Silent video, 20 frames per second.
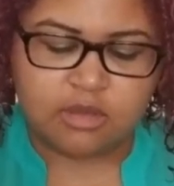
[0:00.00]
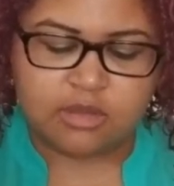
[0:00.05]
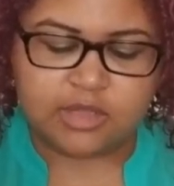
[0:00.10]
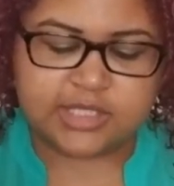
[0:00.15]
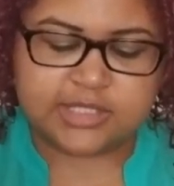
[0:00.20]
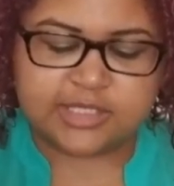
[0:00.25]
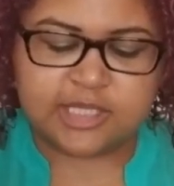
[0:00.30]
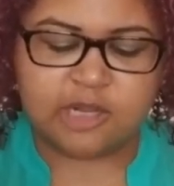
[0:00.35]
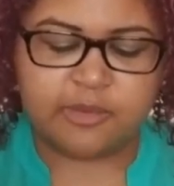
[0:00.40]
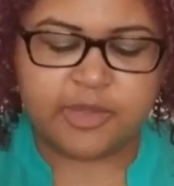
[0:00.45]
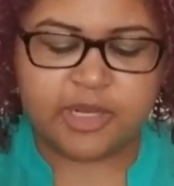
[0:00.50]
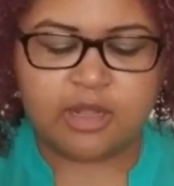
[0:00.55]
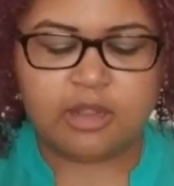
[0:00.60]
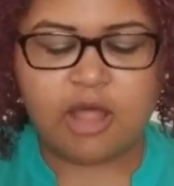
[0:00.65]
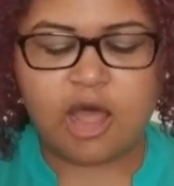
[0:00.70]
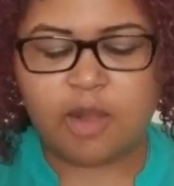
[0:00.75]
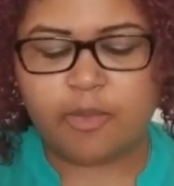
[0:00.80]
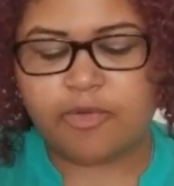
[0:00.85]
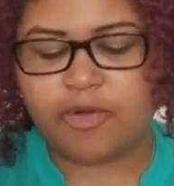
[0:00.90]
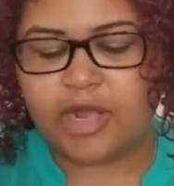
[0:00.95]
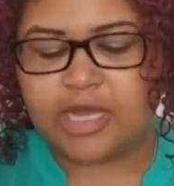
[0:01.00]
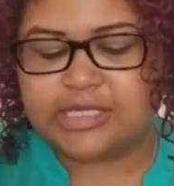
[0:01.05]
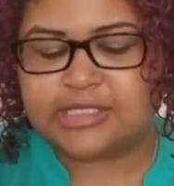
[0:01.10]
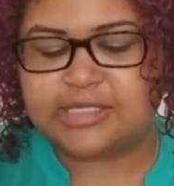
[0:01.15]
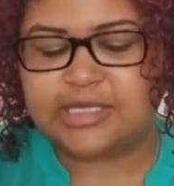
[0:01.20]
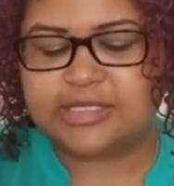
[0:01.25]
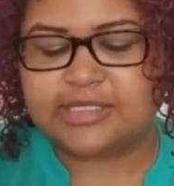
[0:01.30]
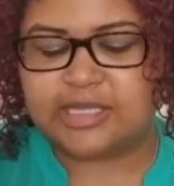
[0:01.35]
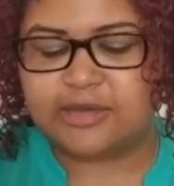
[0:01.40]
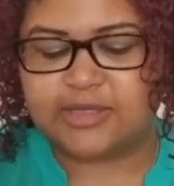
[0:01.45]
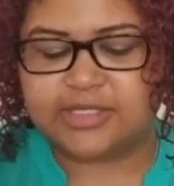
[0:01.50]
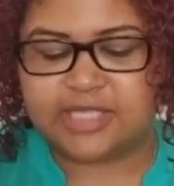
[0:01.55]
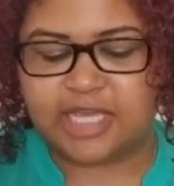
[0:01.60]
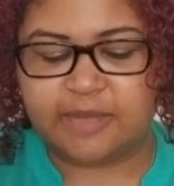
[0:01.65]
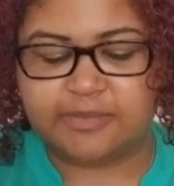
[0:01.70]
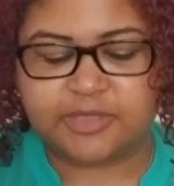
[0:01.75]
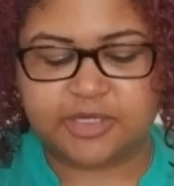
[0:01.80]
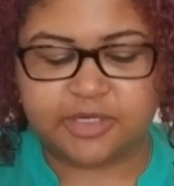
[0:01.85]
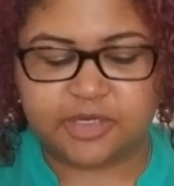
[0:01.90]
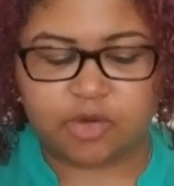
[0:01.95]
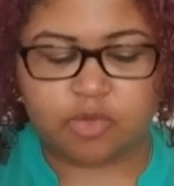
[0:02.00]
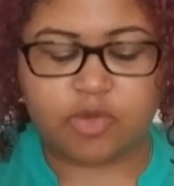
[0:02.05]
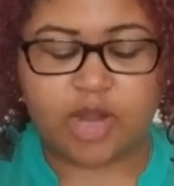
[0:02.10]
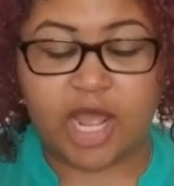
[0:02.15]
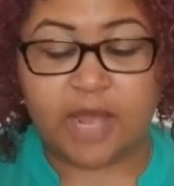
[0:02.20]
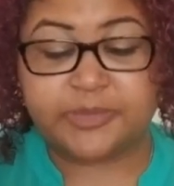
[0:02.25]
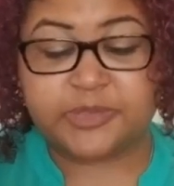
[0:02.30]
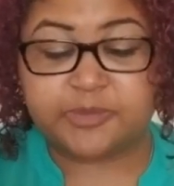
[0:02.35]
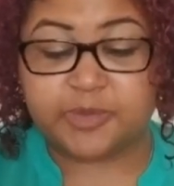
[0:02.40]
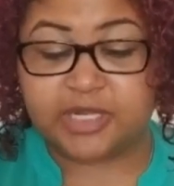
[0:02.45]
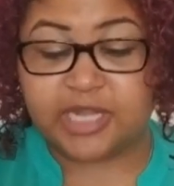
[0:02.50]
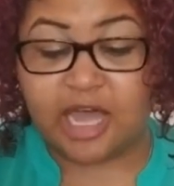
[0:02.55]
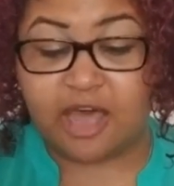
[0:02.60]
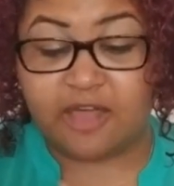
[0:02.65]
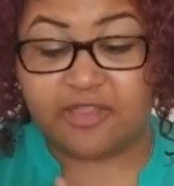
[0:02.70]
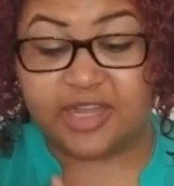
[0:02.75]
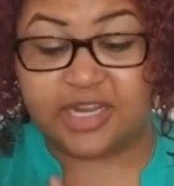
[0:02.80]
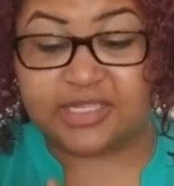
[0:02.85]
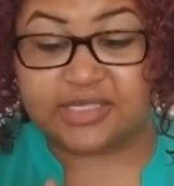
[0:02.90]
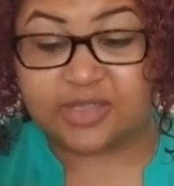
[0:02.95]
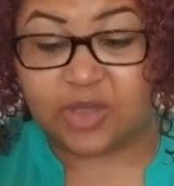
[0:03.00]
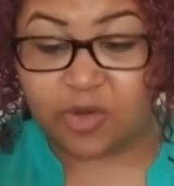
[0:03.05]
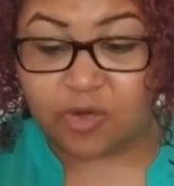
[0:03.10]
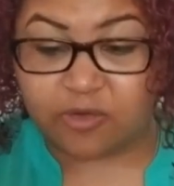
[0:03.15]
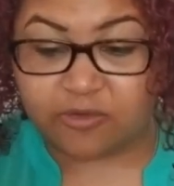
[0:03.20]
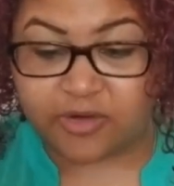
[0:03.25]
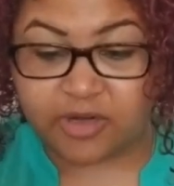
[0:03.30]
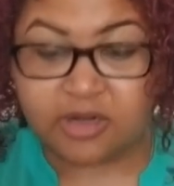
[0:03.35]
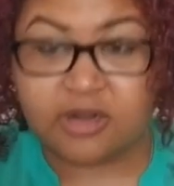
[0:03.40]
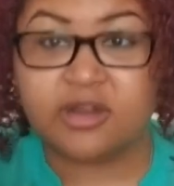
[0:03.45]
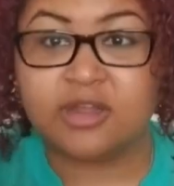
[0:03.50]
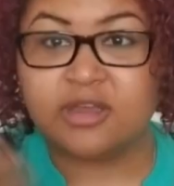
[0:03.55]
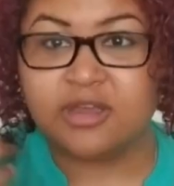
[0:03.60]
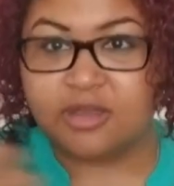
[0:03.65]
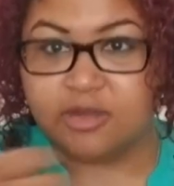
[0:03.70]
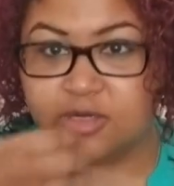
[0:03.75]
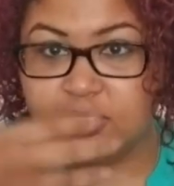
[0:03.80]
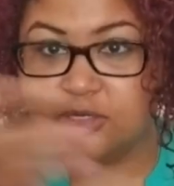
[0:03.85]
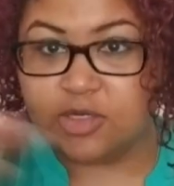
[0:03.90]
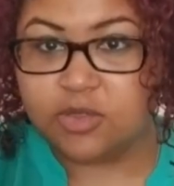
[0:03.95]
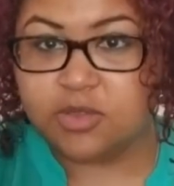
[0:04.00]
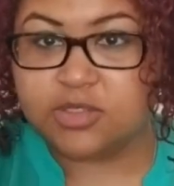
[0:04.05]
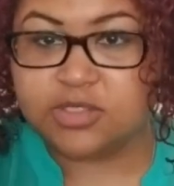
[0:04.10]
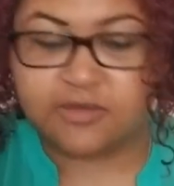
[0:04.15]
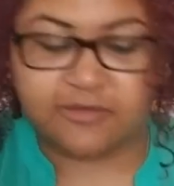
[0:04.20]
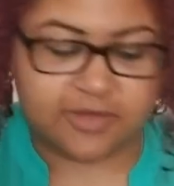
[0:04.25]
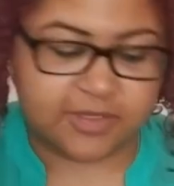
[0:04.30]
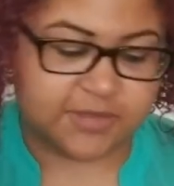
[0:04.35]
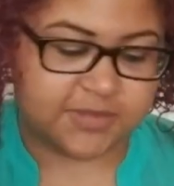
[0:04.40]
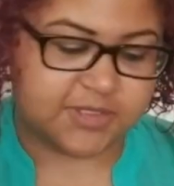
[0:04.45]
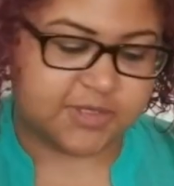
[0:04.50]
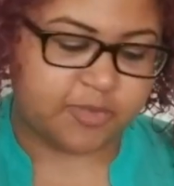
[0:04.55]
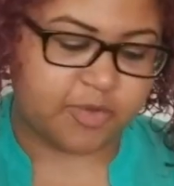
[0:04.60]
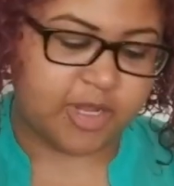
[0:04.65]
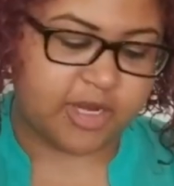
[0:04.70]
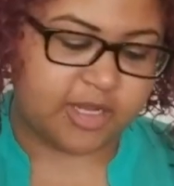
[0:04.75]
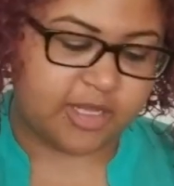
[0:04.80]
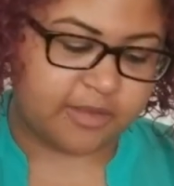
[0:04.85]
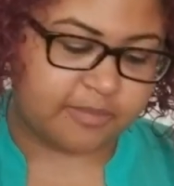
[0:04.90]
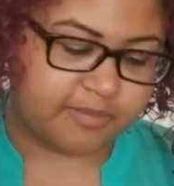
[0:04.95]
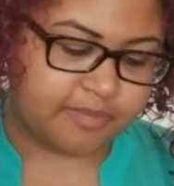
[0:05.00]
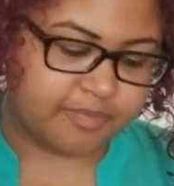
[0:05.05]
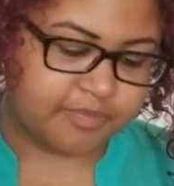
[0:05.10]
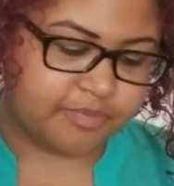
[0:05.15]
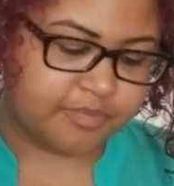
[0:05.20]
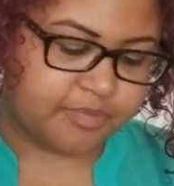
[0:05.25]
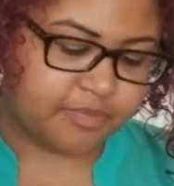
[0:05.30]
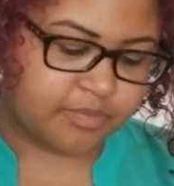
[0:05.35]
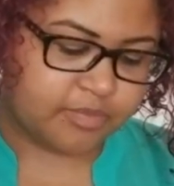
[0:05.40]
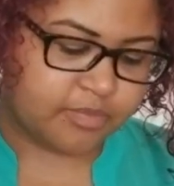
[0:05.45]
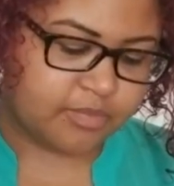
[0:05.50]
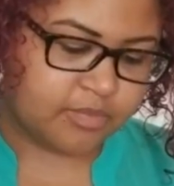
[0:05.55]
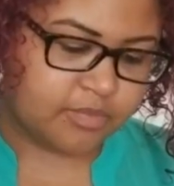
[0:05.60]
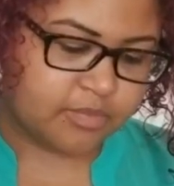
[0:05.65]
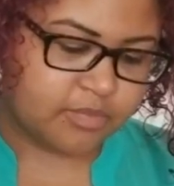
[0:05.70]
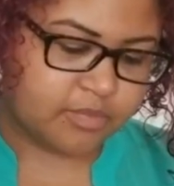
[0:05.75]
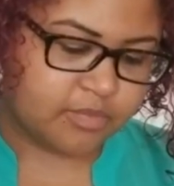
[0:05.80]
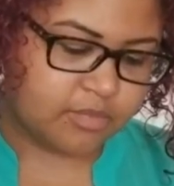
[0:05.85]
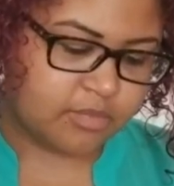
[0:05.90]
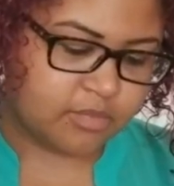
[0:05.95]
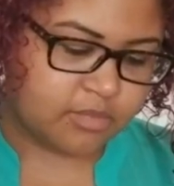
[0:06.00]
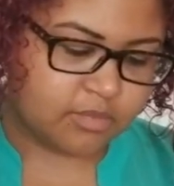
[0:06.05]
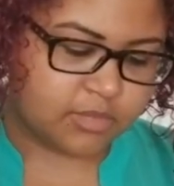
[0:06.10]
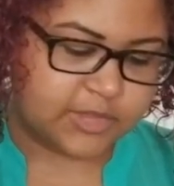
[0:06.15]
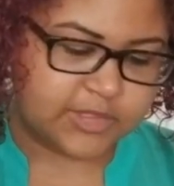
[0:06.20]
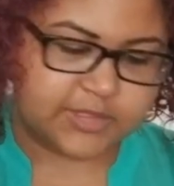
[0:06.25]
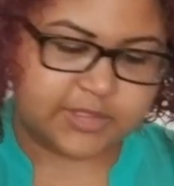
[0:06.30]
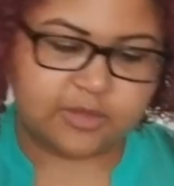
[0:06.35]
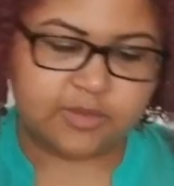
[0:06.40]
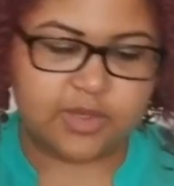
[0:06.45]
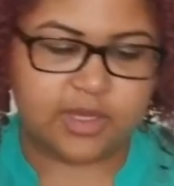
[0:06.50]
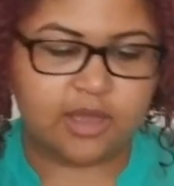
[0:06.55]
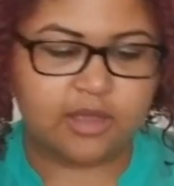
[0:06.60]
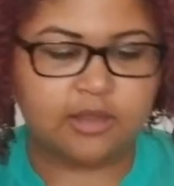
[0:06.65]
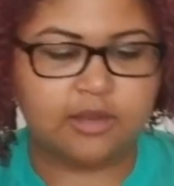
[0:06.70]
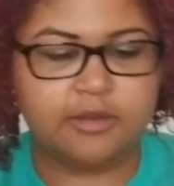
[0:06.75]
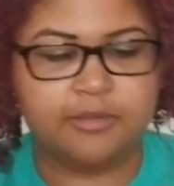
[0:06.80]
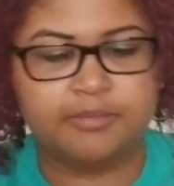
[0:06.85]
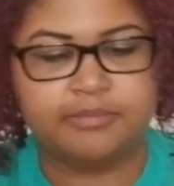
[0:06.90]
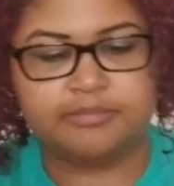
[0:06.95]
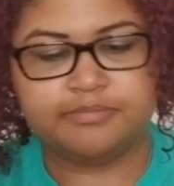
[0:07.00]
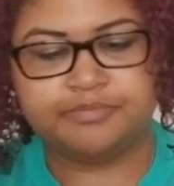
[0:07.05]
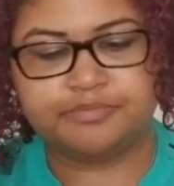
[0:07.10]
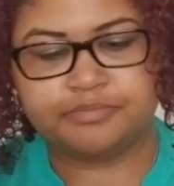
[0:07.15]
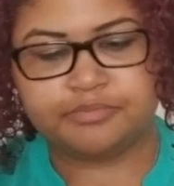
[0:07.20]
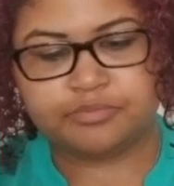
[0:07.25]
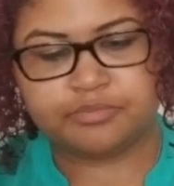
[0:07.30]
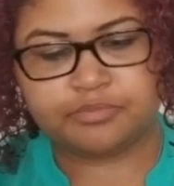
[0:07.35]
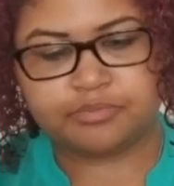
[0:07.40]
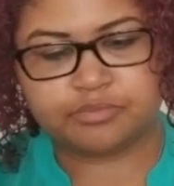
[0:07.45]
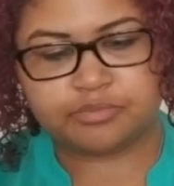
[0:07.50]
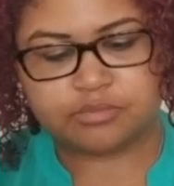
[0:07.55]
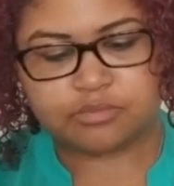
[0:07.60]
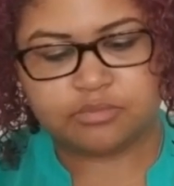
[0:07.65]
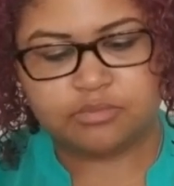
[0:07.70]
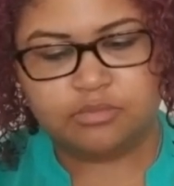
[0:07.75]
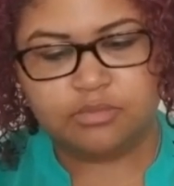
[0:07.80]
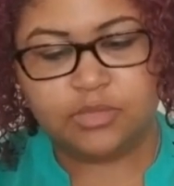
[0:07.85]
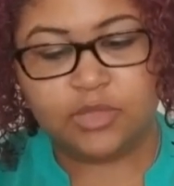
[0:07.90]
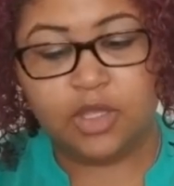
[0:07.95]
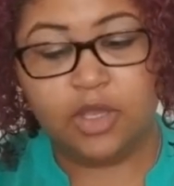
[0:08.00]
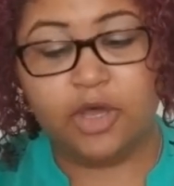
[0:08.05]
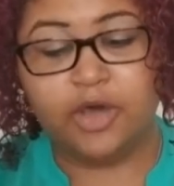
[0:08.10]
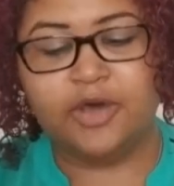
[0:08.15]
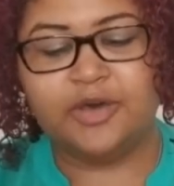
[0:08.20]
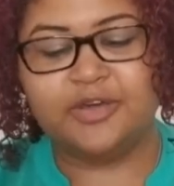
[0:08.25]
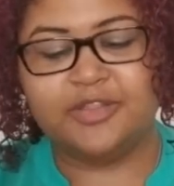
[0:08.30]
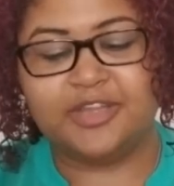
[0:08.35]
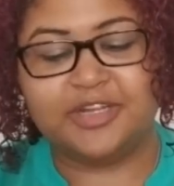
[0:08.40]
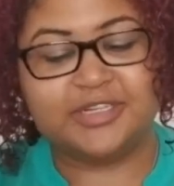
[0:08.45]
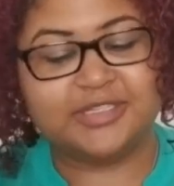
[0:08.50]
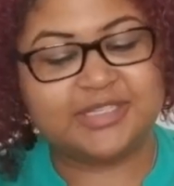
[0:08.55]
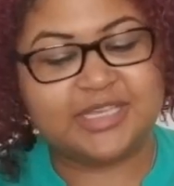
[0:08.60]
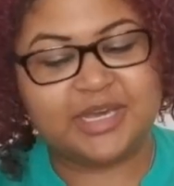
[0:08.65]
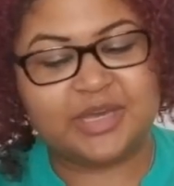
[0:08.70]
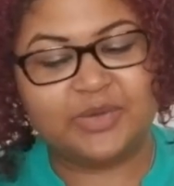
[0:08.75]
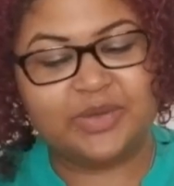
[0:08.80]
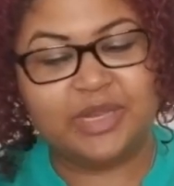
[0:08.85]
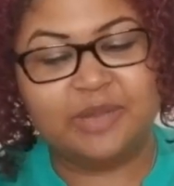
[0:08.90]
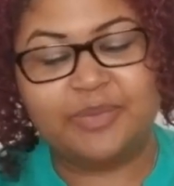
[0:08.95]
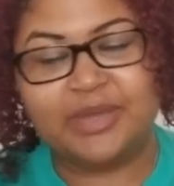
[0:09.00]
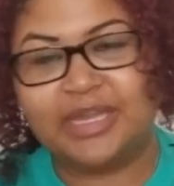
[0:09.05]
This could have been a long process that was kept under wraps, but now that it's over, news of it is spreading. Let's see what we got here. Oh, there's that Queen of